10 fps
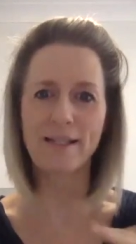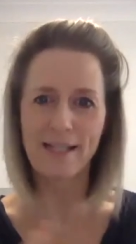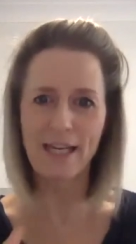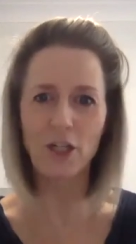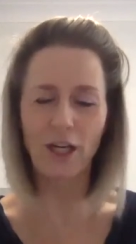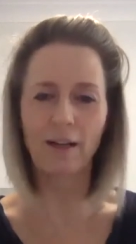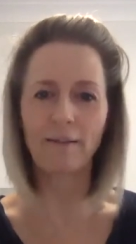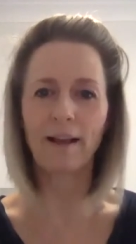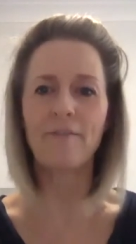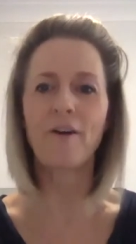a teaching
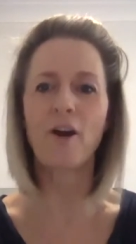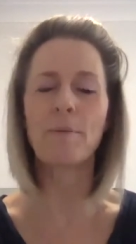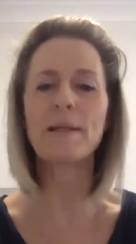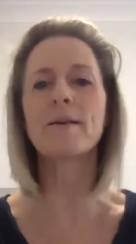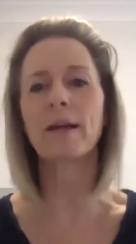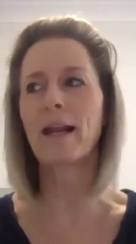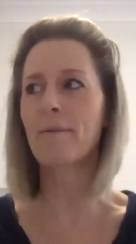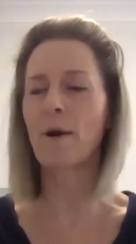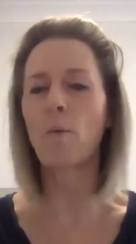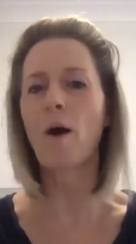environment, so I can
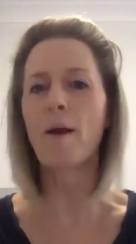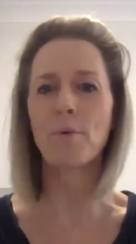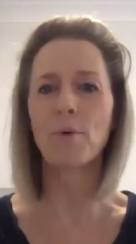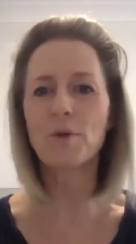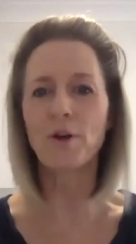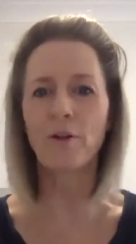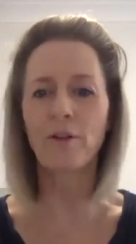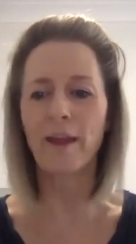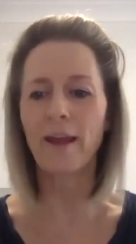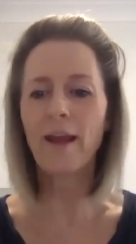have my whiteboard on
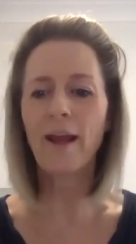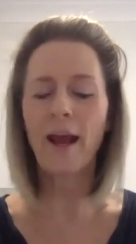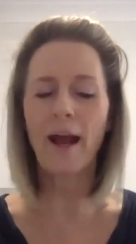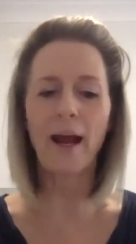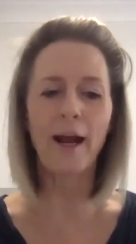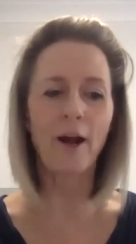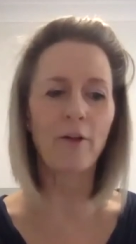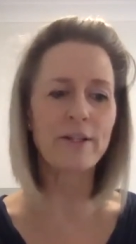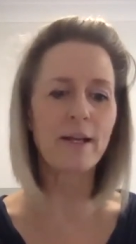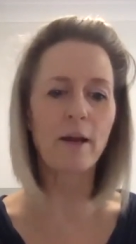the
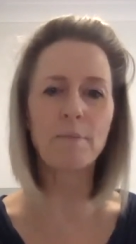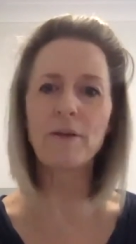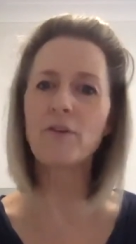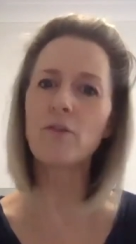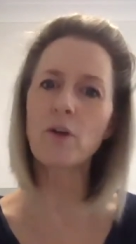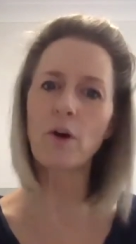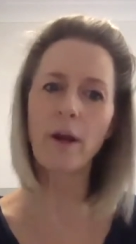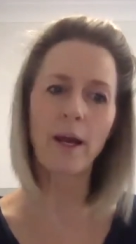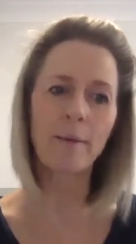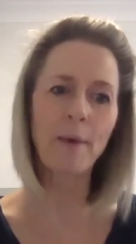side. But if you've got
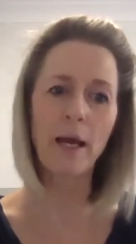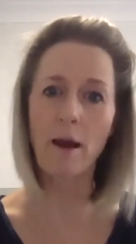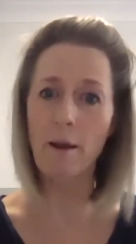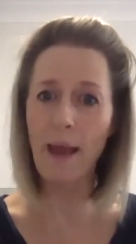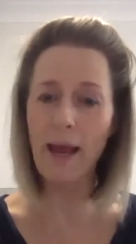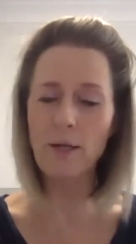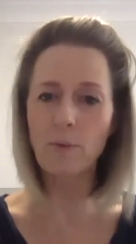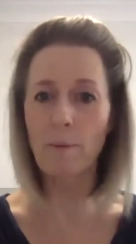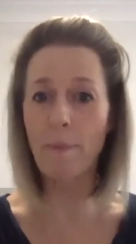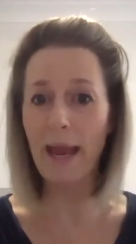an iPad
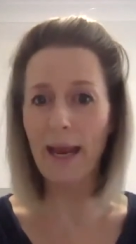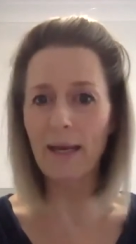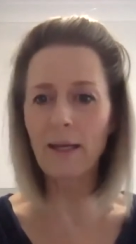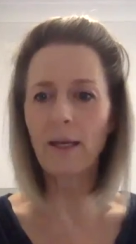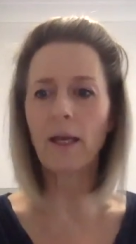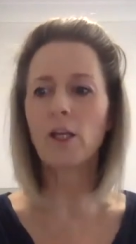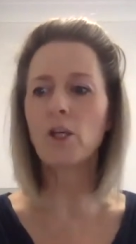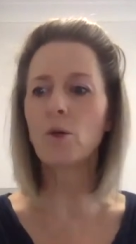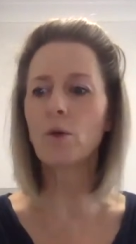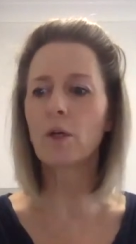with a pen,
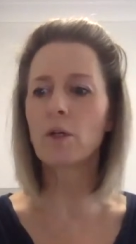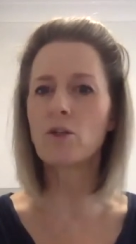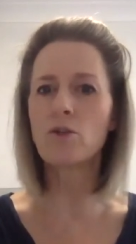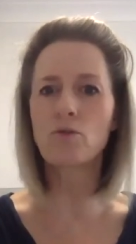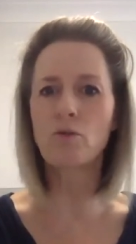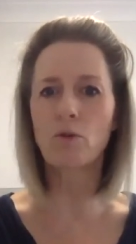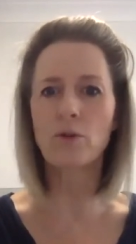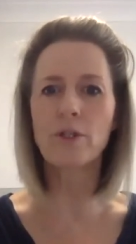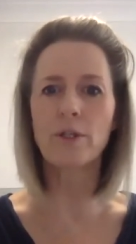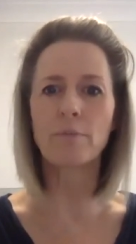you can draw
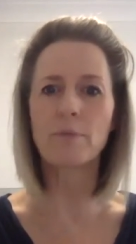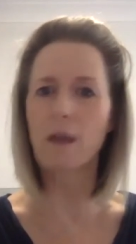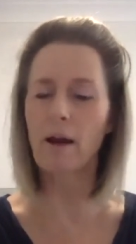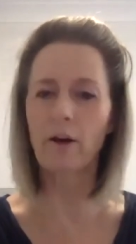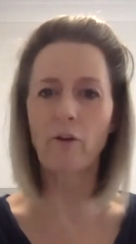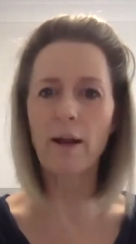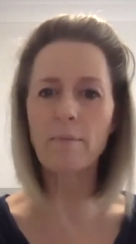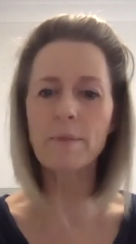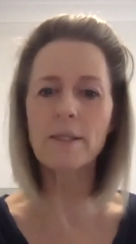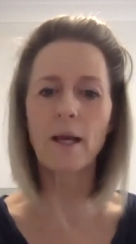some
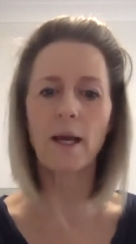diagrams.